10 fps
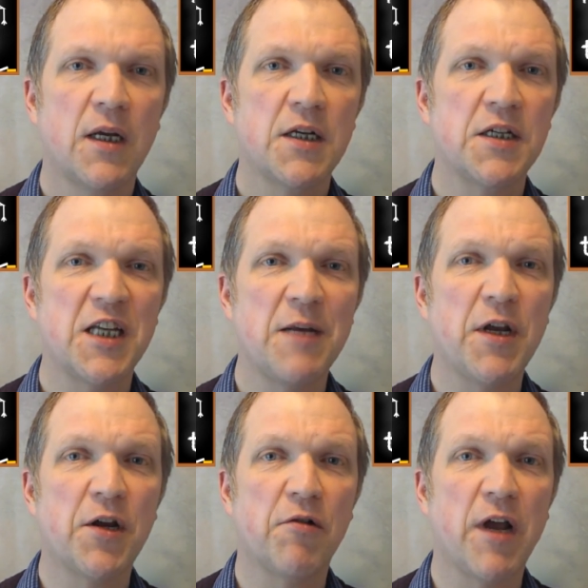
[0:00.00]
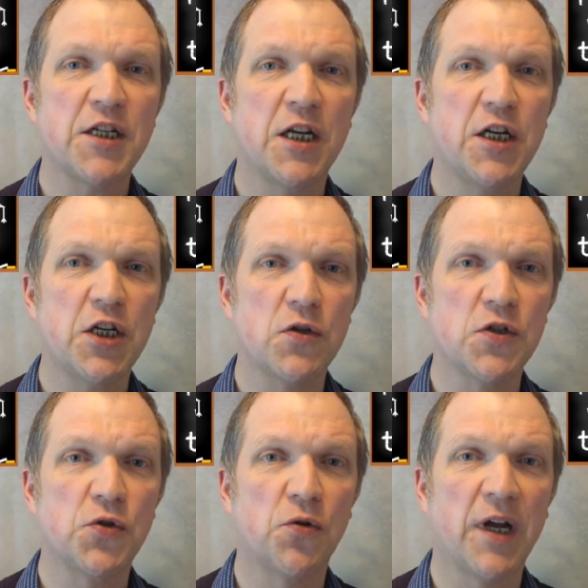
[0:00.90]
To see me create initial
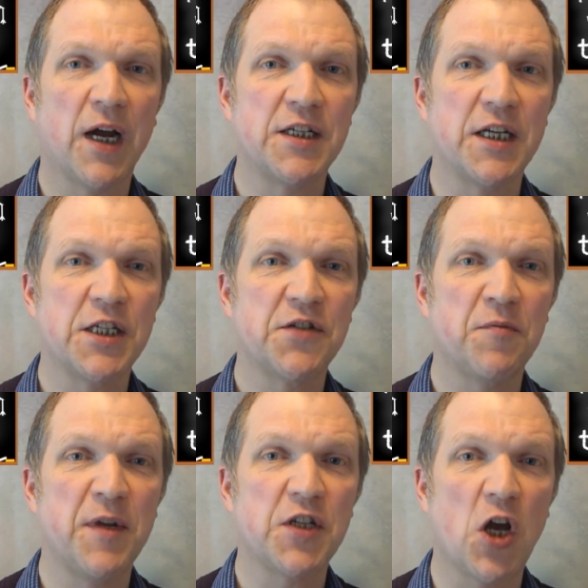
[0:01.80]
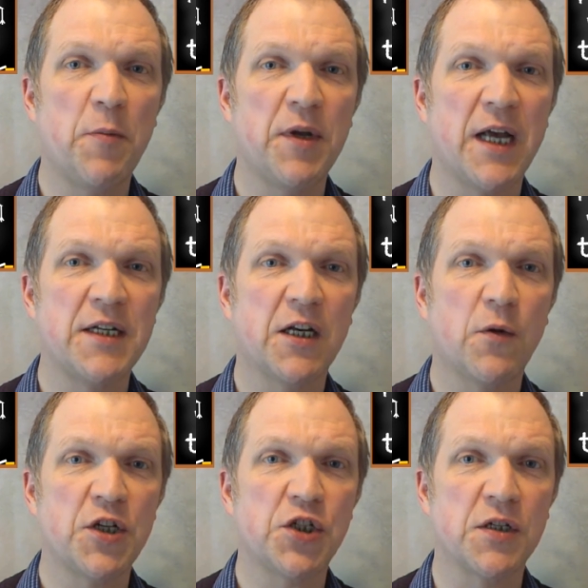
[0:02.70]
story ideas from these open-ended
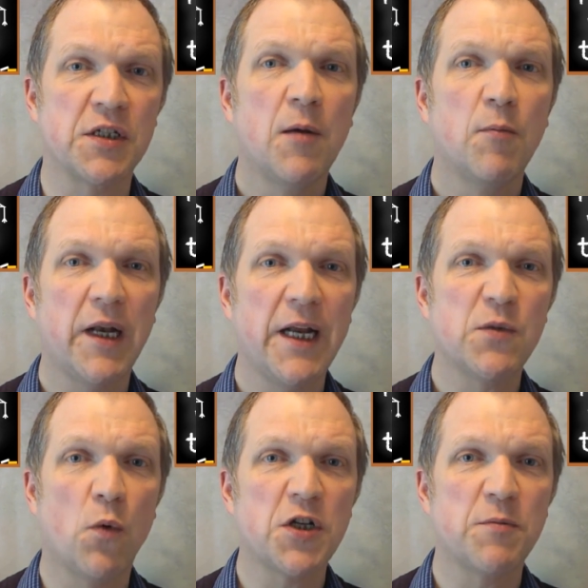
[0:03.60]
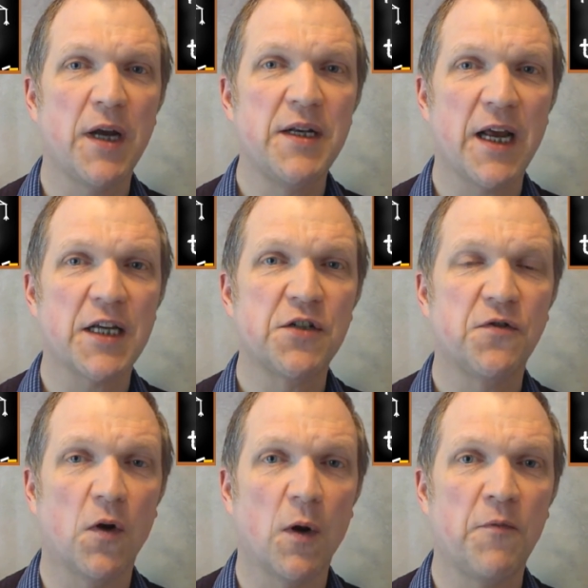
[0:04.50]
questions, please watch my next
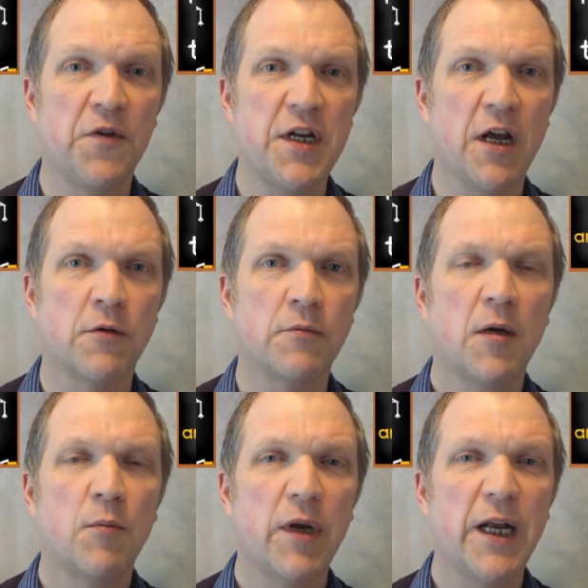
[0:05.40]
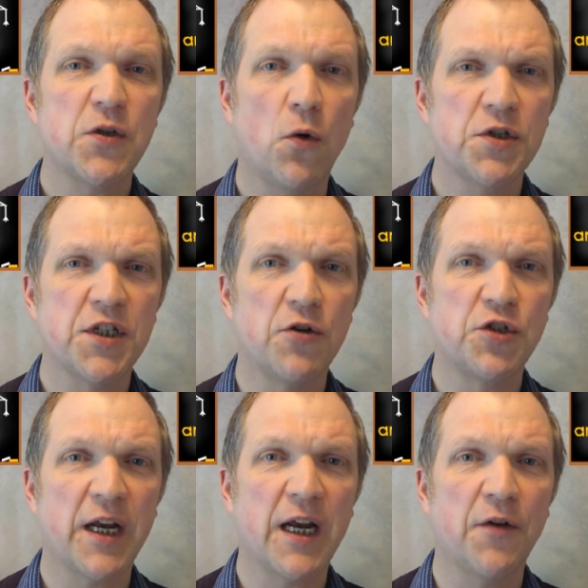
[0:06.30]
follow-up video. Please also
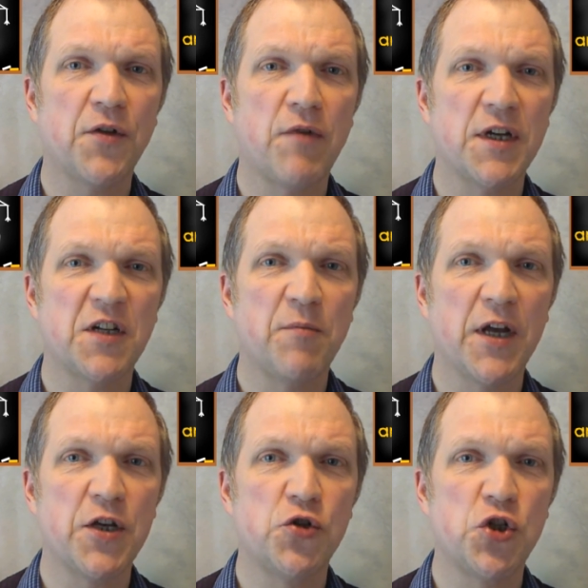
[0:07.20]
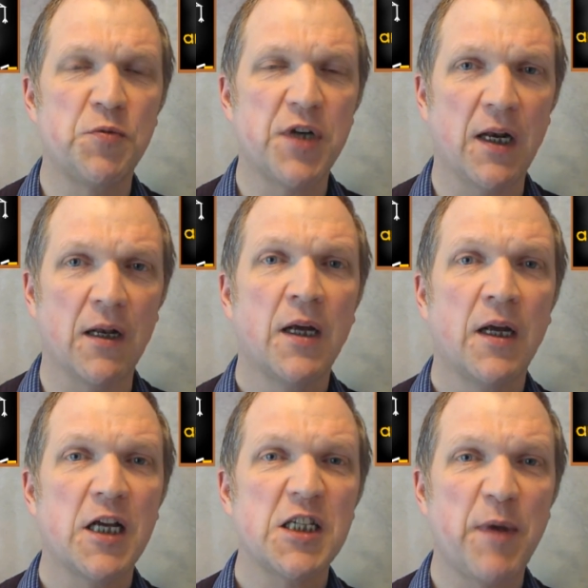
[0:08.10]
check out the rest of my YouTube channel,
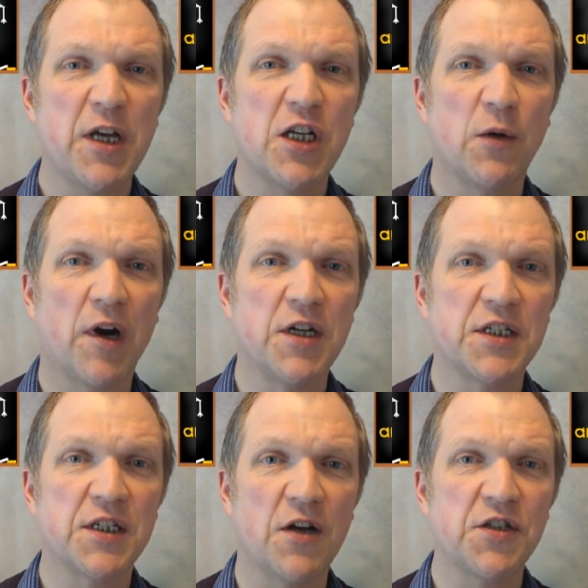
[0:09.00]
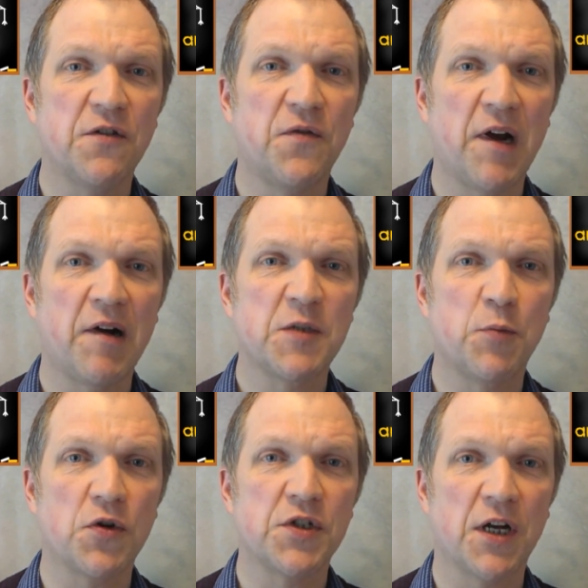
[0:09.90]
especially where I discuss the various
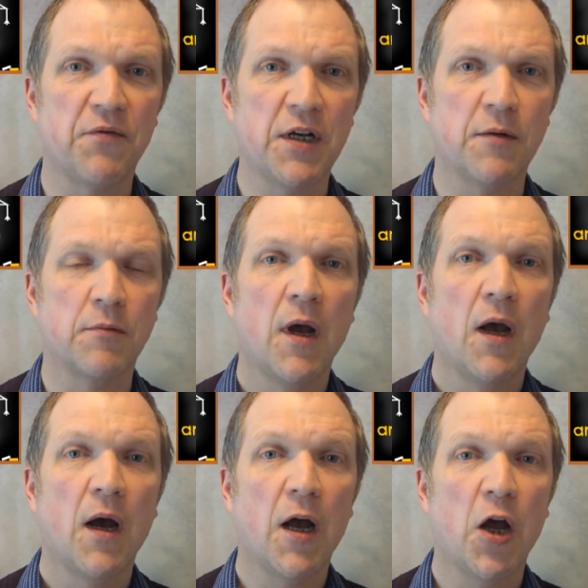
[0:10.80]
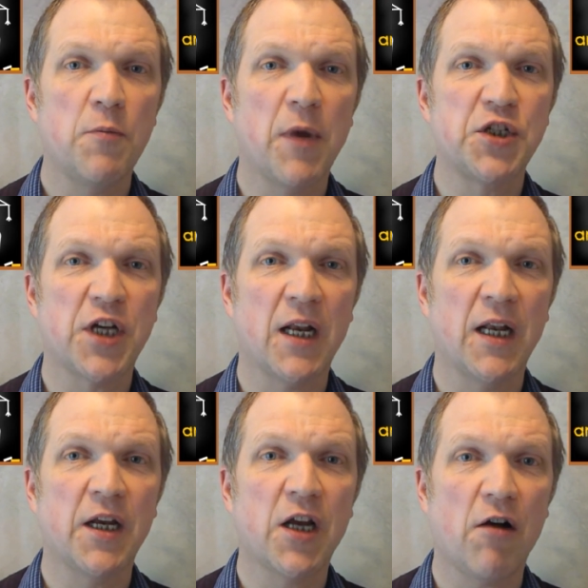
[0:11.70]
books that I've written. I hope my channel
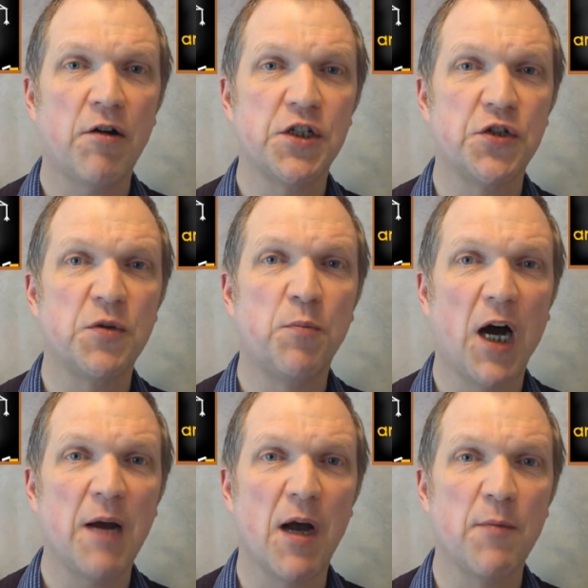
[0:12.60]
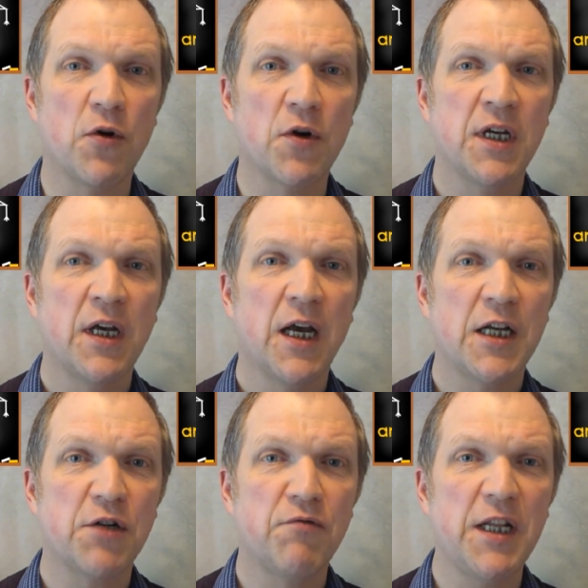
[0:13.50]
encourages you to buy my books and
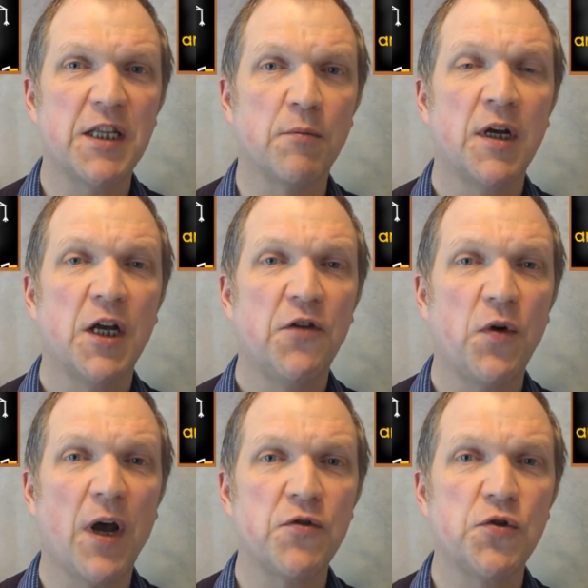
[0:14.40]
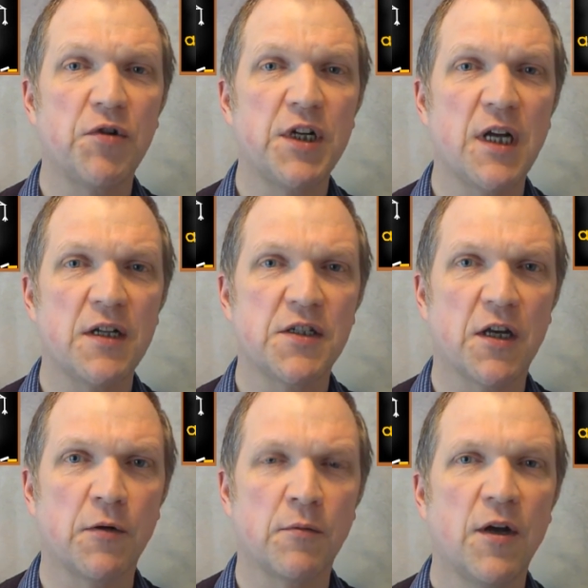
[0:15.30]
to read them if you haven't already done
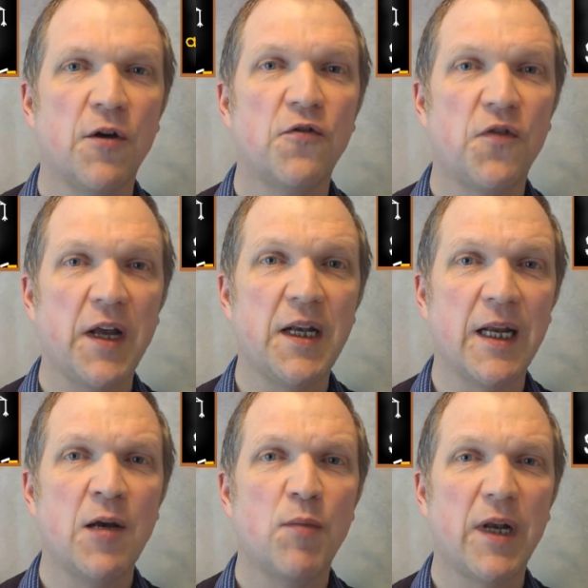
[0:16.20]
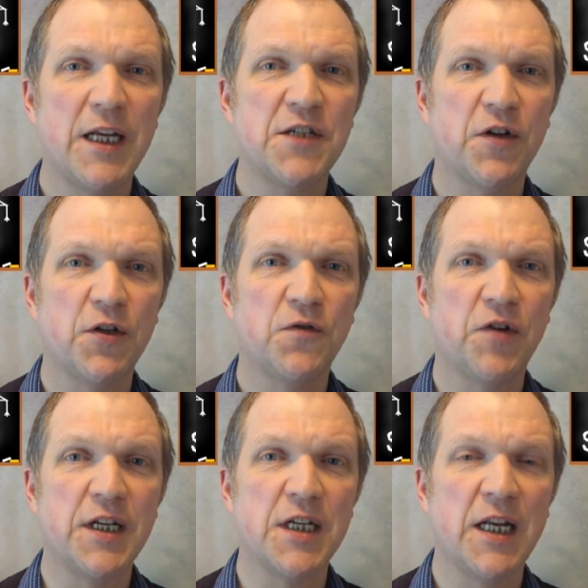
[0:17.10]
so. Finally, please feel
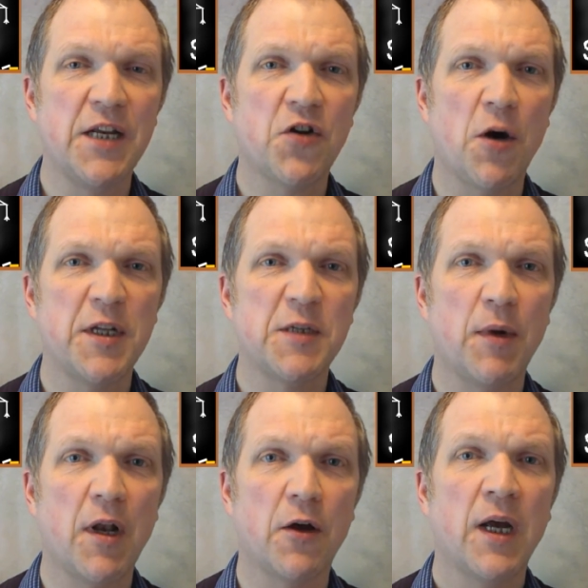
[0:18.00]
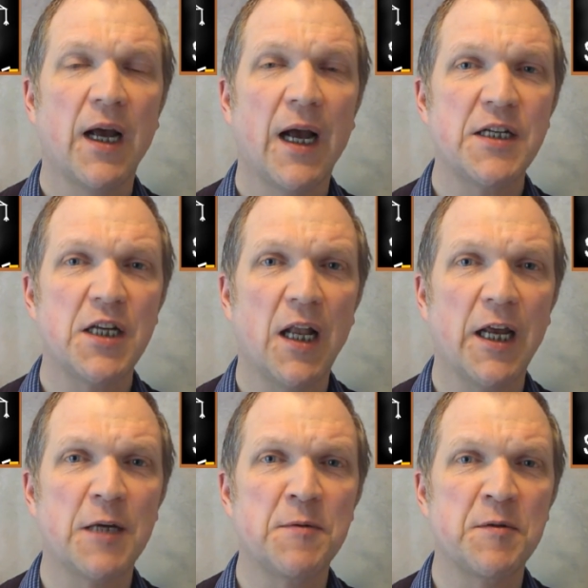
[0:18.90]
free to leave comments below and to like
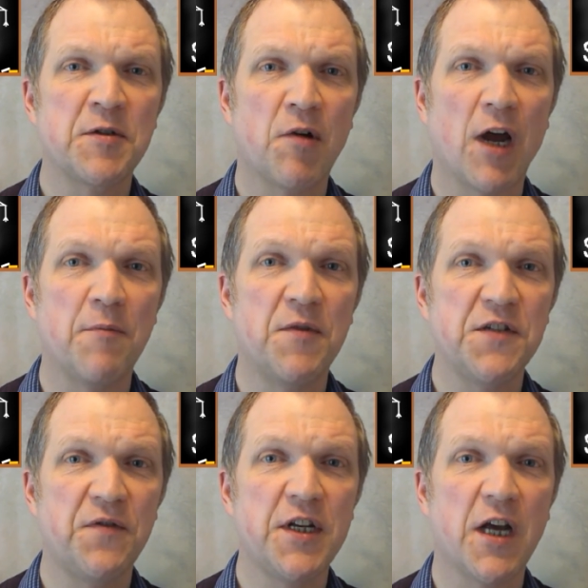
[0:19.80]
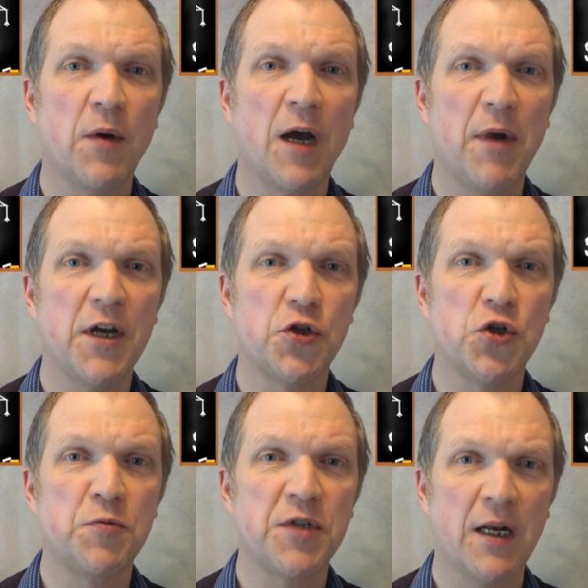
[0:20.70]
and subscribe this video and my
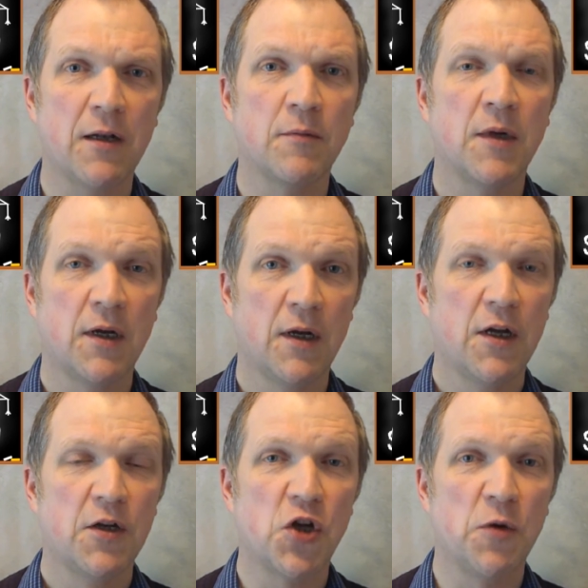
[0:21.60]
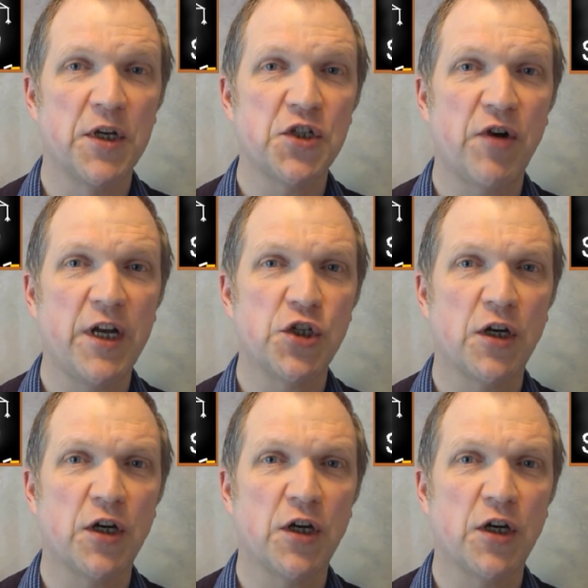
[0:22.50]
YouTube channel. Don't be a stranger.